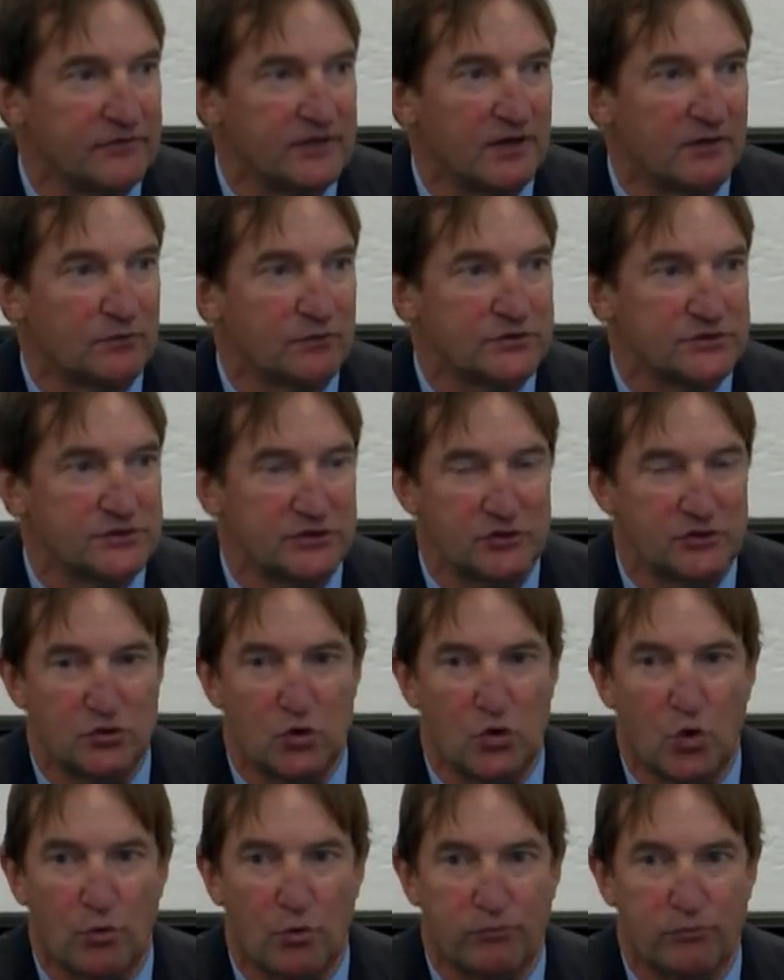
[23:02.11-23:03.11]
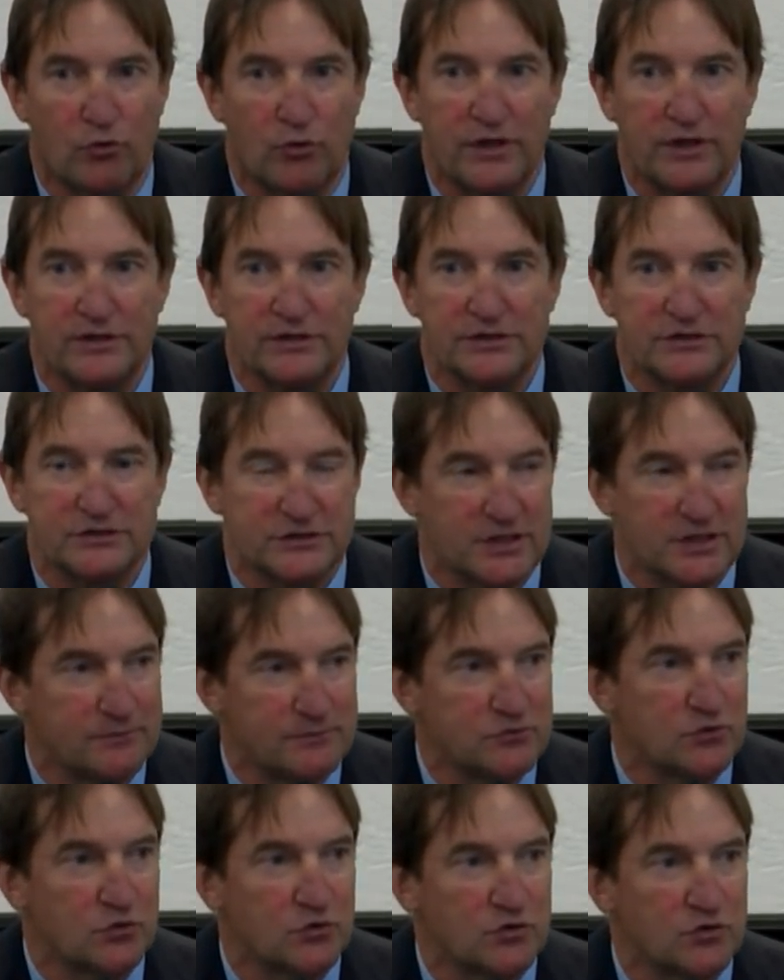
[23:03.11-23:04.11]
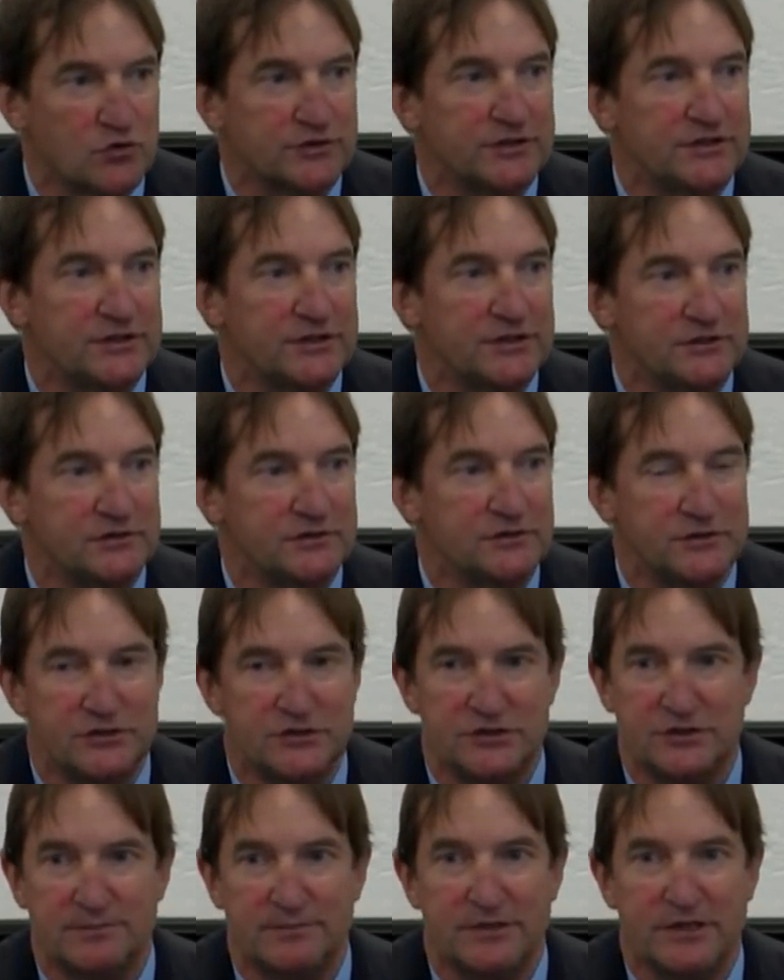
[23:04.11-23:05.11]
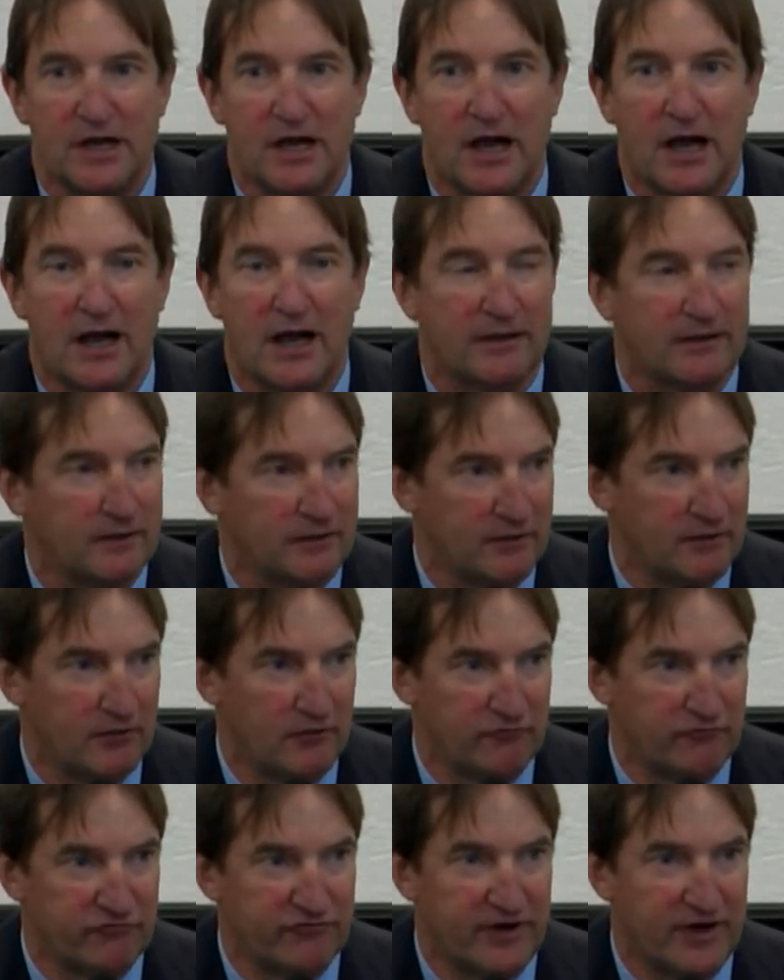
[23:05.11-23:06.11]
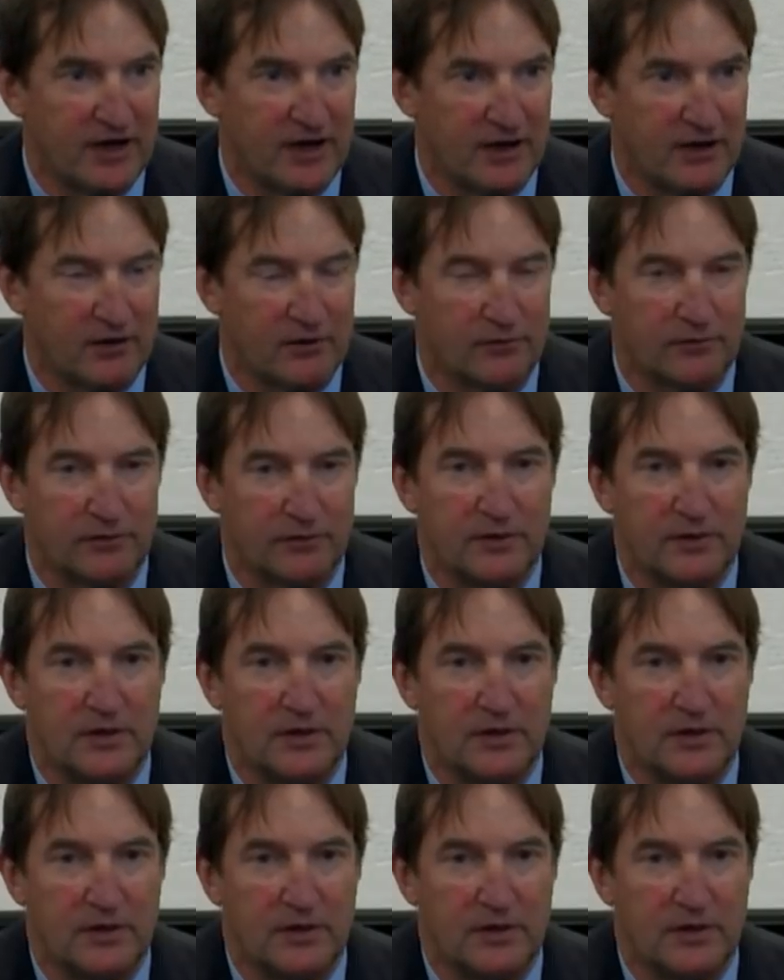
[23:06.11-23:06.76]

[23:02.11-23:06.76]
that was incorporated subsequently into the GBI file,